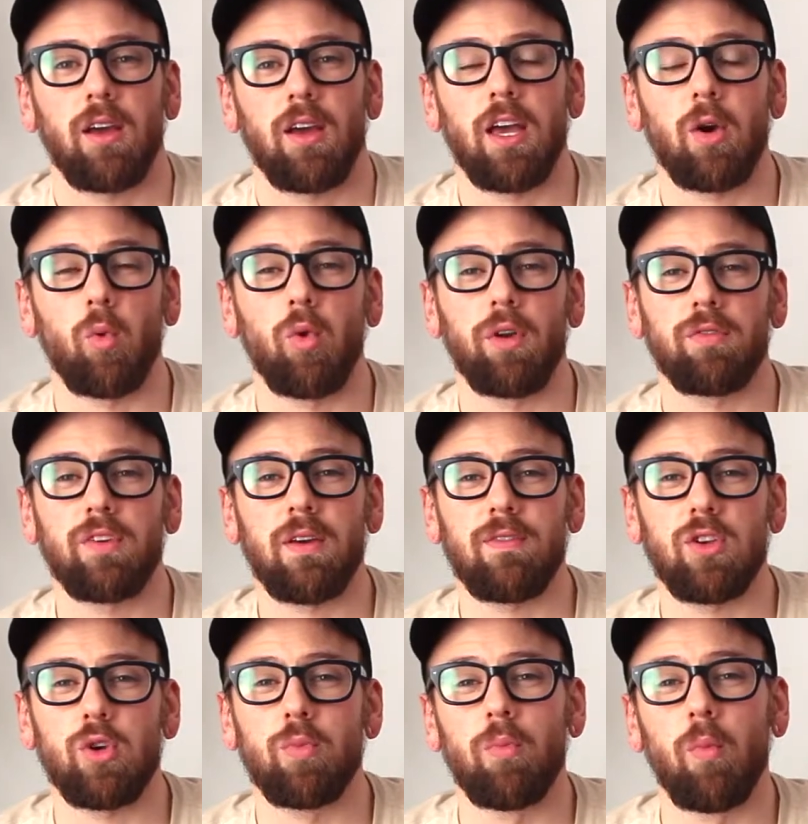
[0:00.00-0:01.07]
It would have
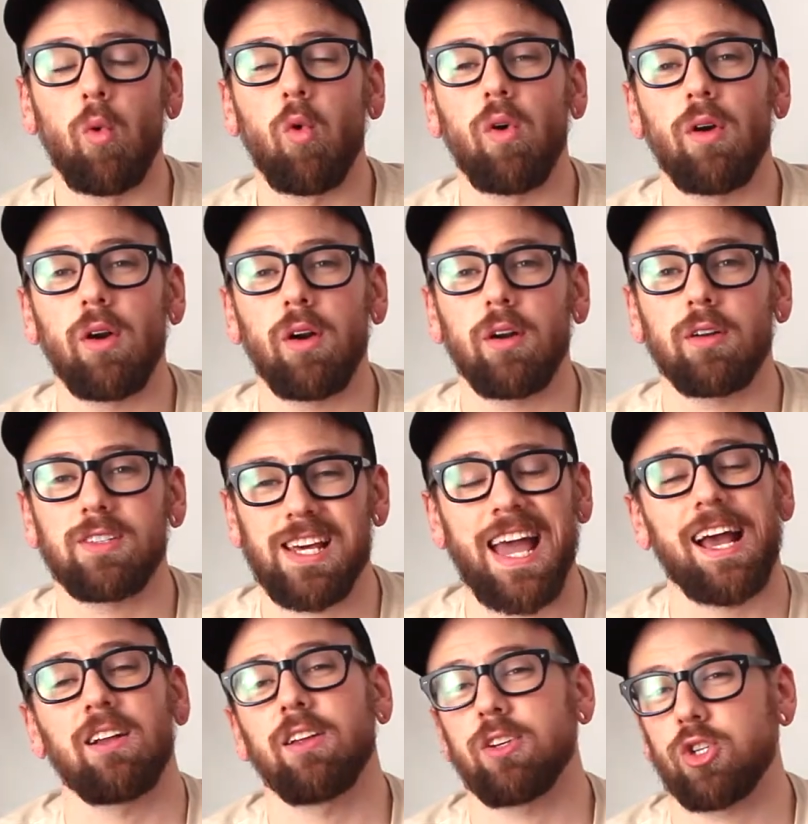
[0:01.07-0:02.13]
given you more
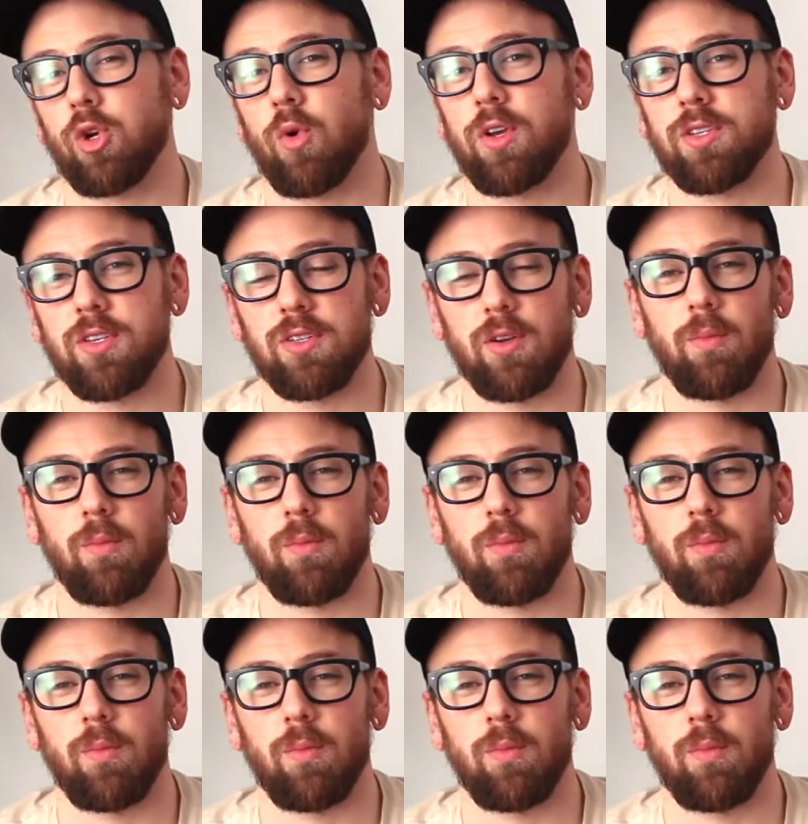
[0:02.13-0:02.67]
talent choices,